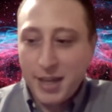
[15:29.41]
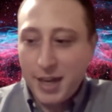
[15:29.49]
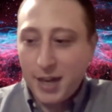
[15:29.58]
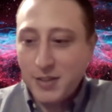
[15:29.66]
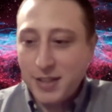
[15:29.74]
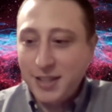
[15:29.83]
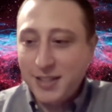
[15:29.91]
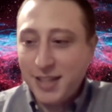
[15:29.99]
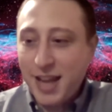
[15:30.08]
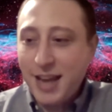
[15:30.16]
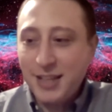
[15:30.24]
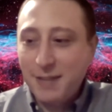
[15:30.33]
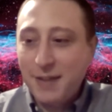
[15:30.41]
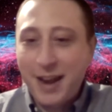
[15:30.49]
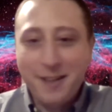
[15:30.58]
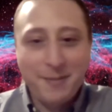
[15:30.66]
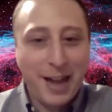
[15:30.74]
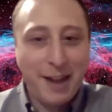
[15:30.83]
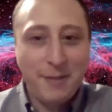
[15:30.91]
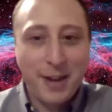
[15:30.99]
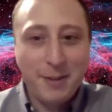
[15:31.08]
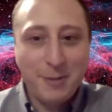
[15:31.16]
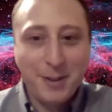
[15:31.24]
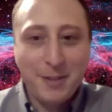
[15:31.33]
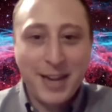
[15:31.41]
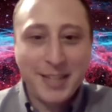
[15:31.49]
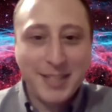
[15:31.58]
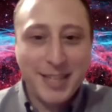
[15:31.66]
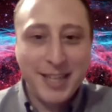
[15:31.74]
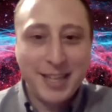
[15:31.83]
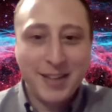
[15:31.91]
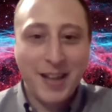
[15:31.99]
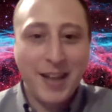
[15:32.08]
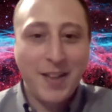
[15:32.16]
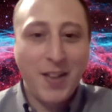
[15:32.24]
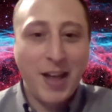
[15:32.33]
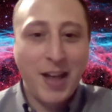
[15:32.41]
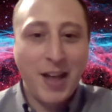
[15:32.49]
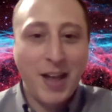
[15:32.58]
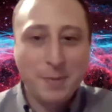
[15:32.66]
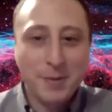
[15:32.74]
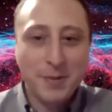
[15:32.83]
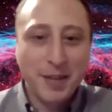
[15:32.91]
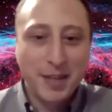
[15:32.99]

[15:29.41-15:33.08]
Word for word: Uh, it's, the, it's the kind of stuff I, I find really fascinating, and a, a lot of people are,